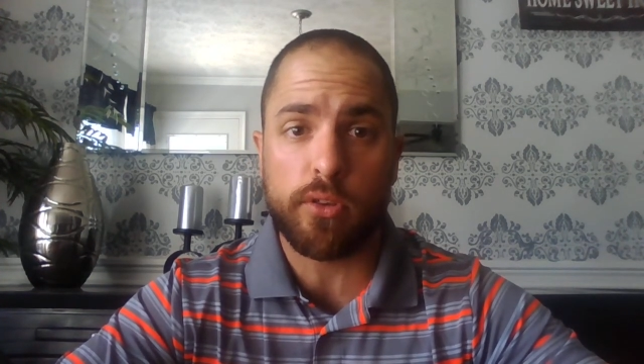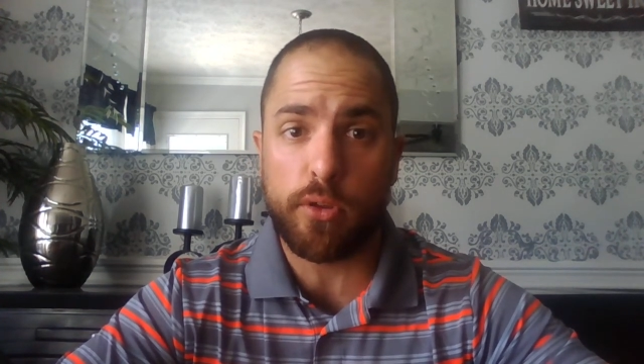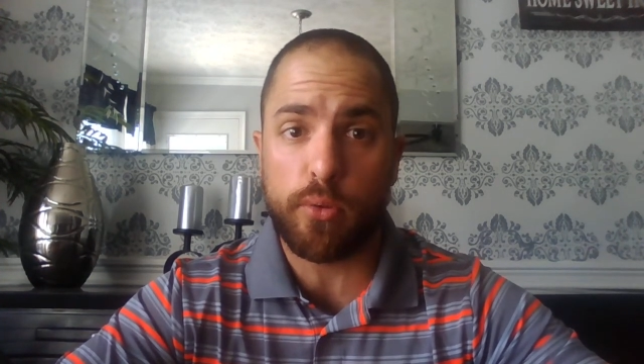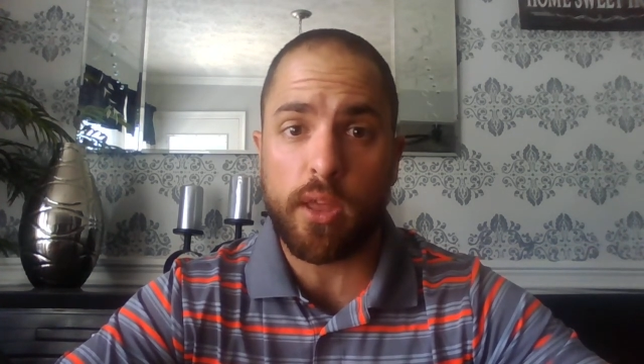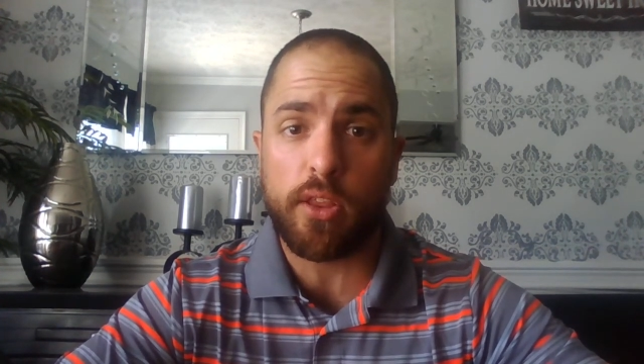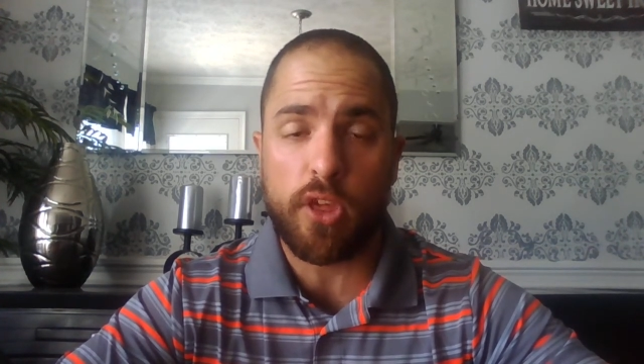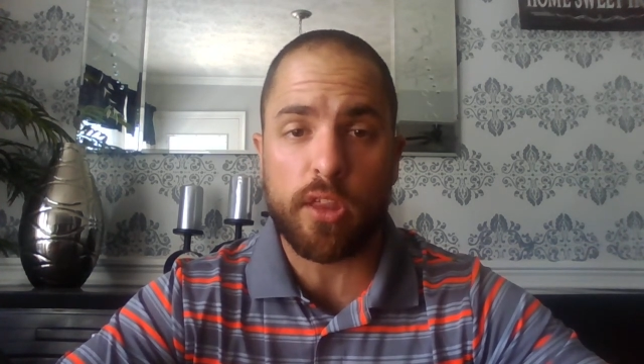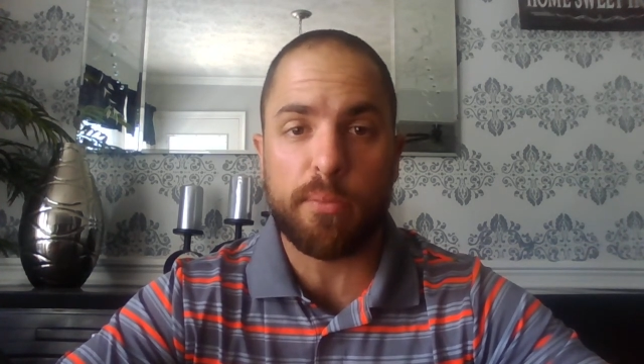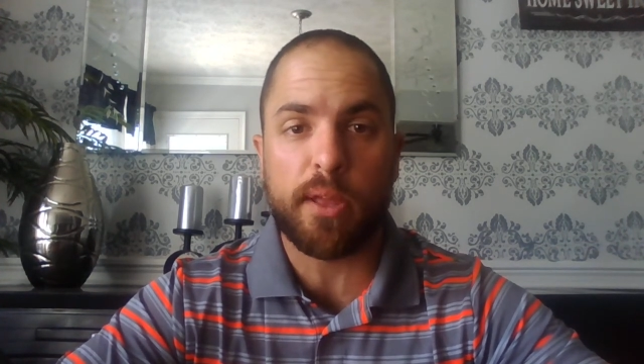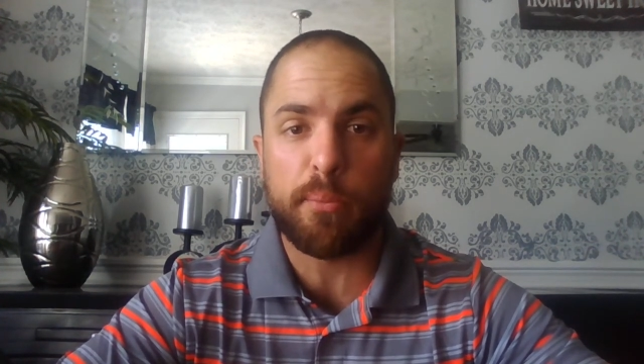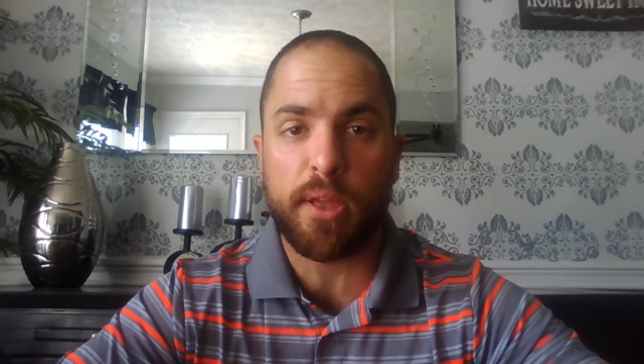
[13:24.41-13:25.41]
You get a chance to
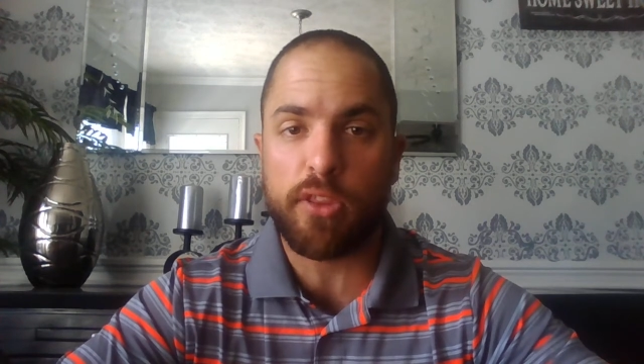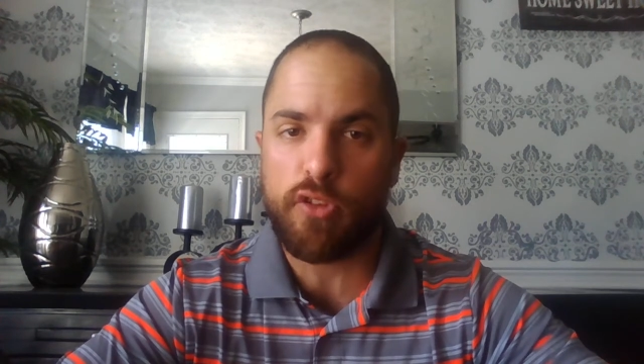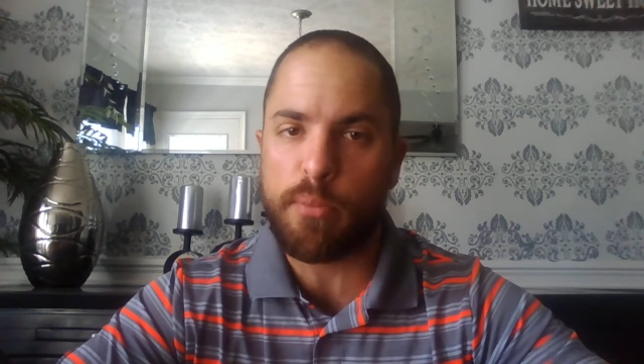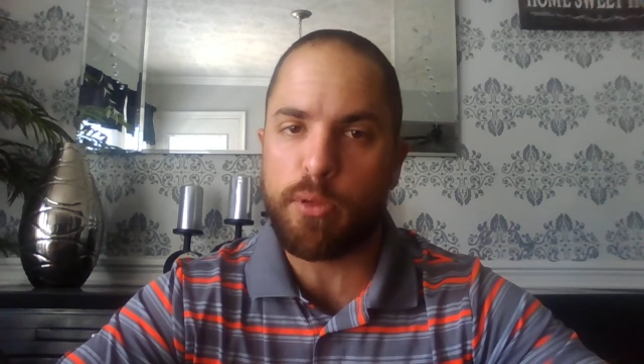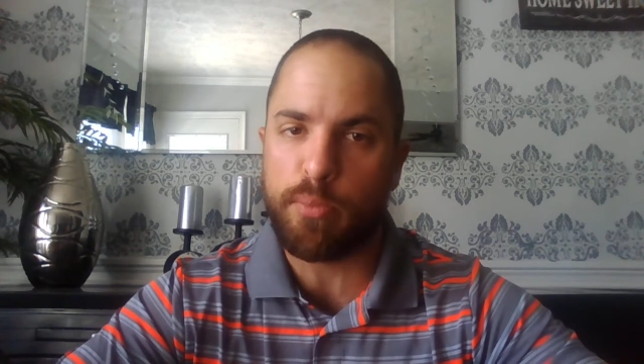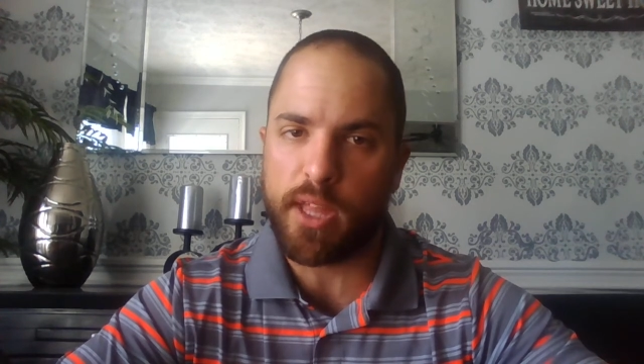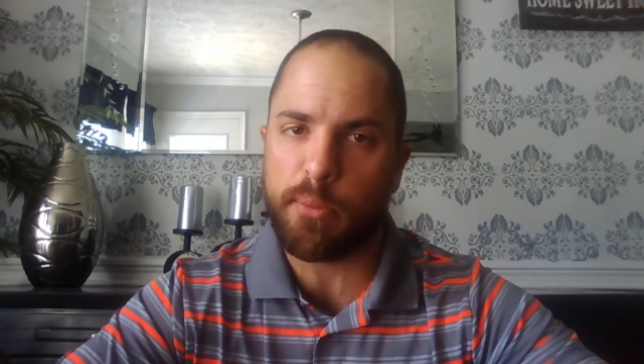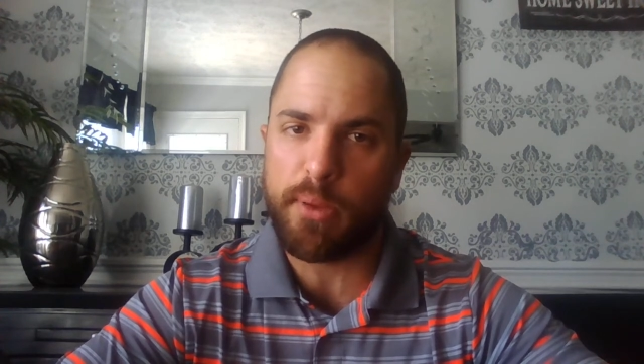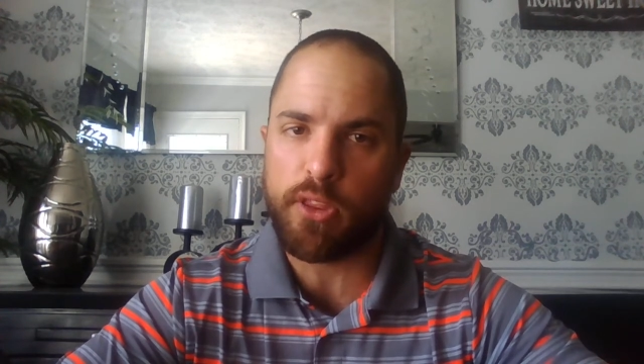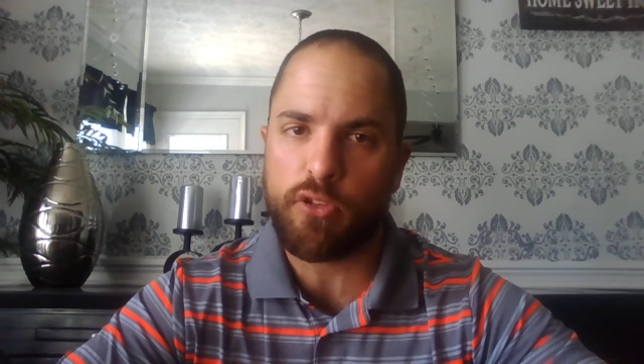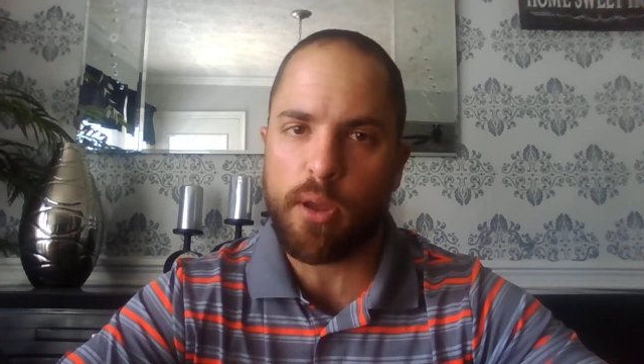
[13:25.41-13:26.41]
play in the pinstripes, you play in the
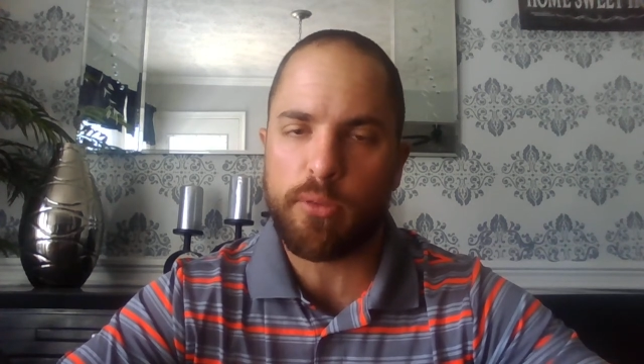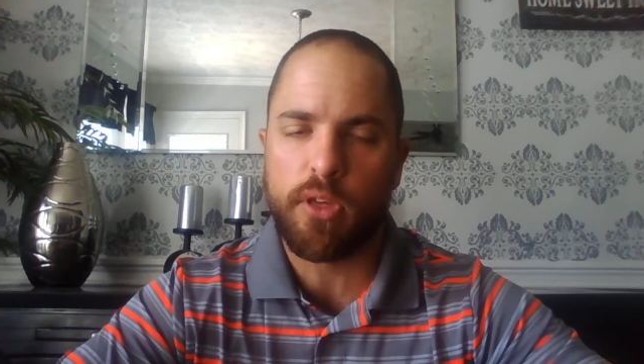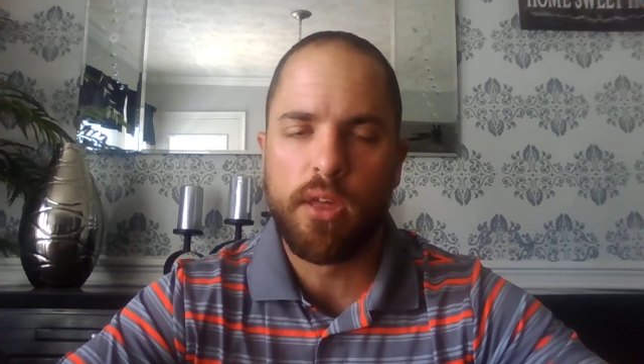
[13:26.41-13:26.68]
pinstripes.